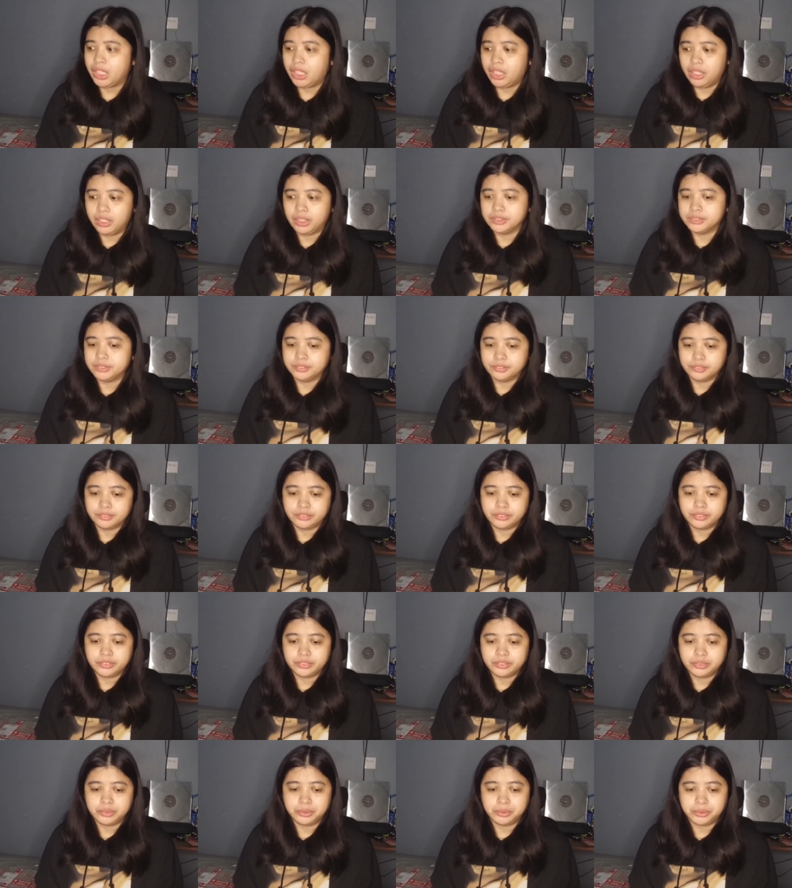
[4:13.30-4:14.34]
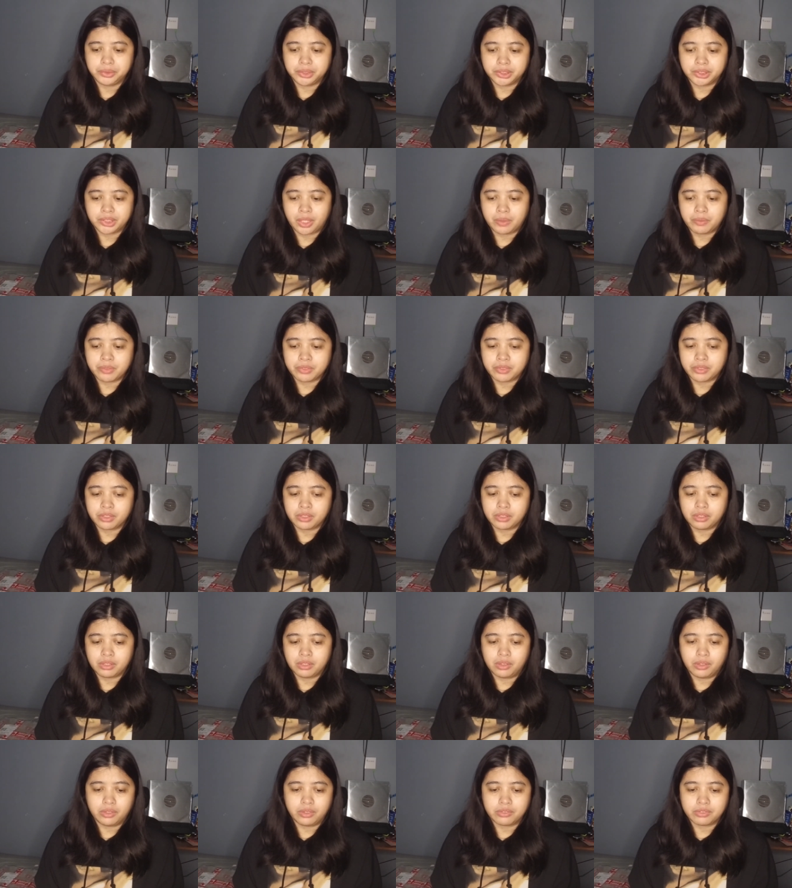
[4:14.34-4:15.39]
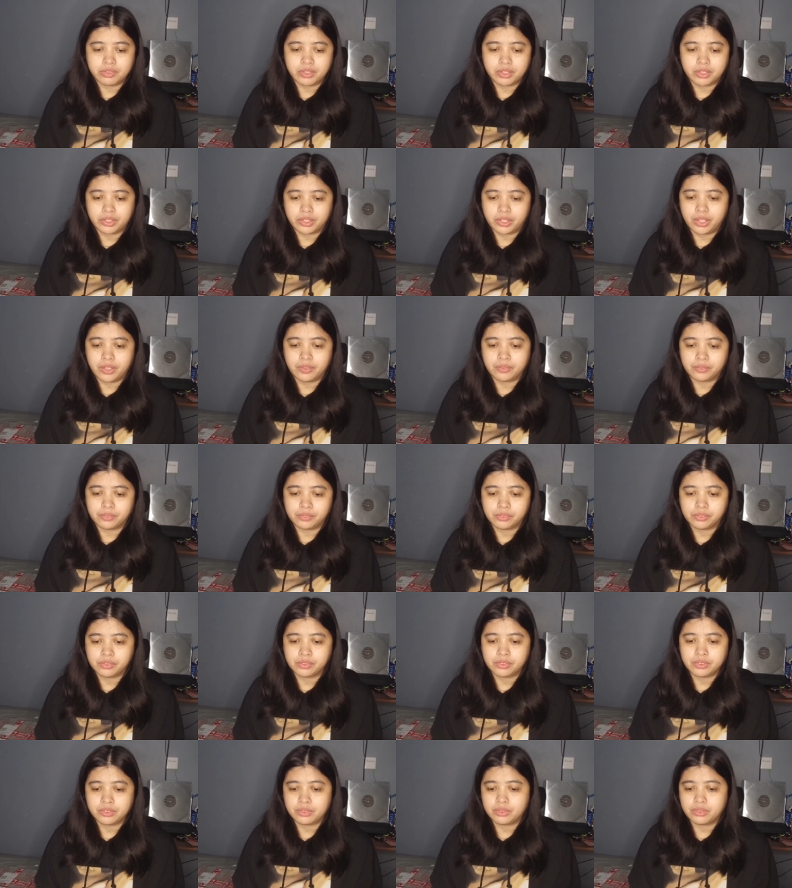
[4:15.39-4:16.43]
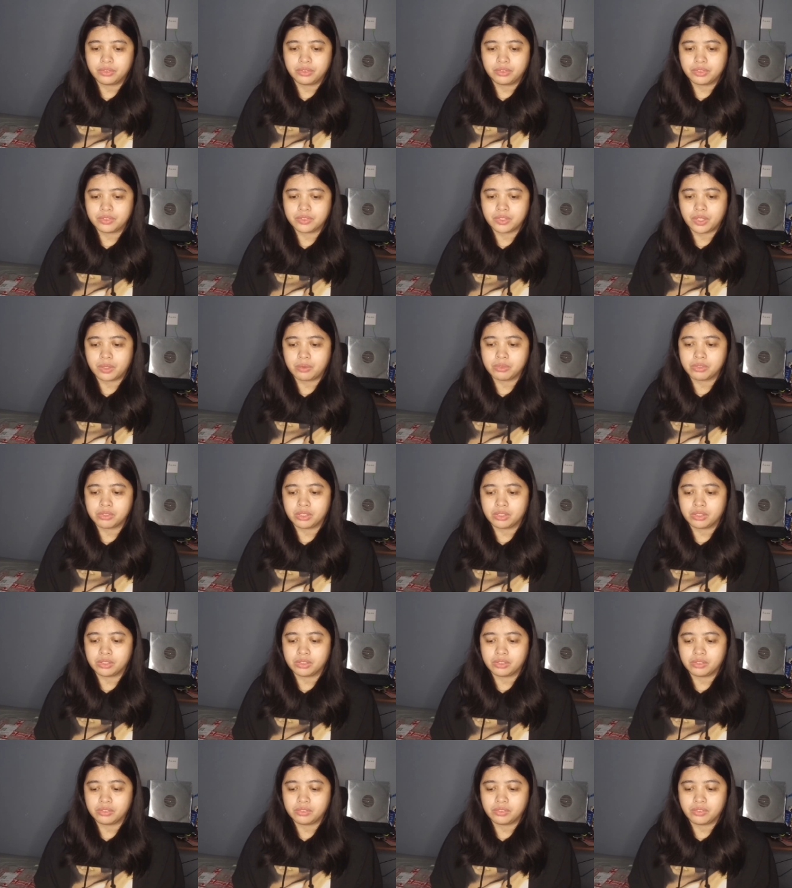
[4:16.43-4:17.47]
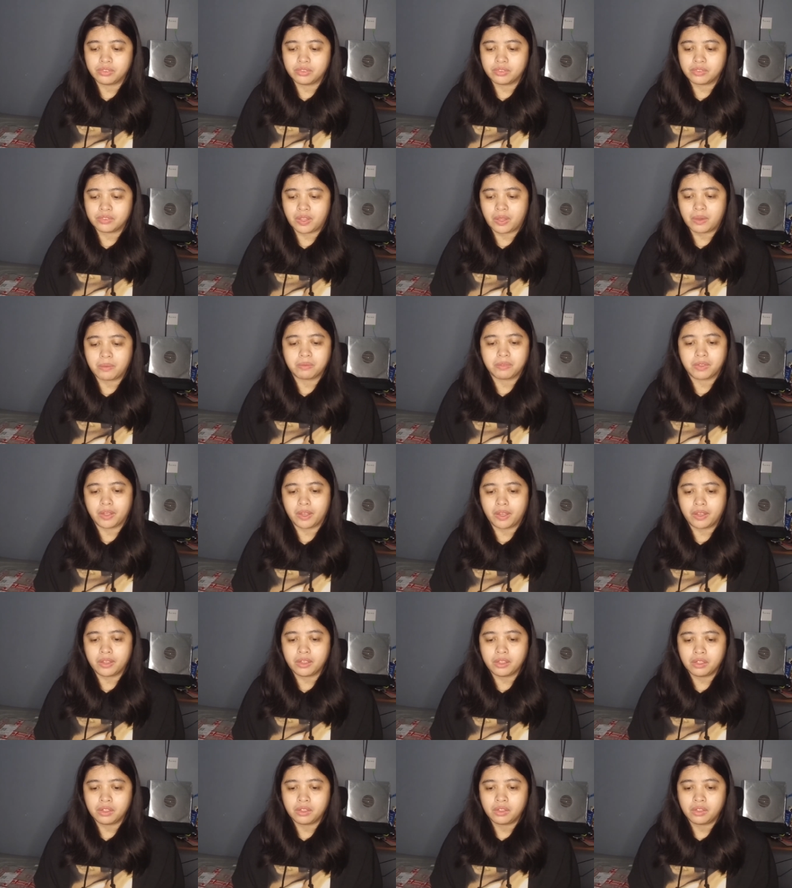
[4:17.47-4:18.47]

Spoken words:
and do the same shit all over again. Just do the same shit same day.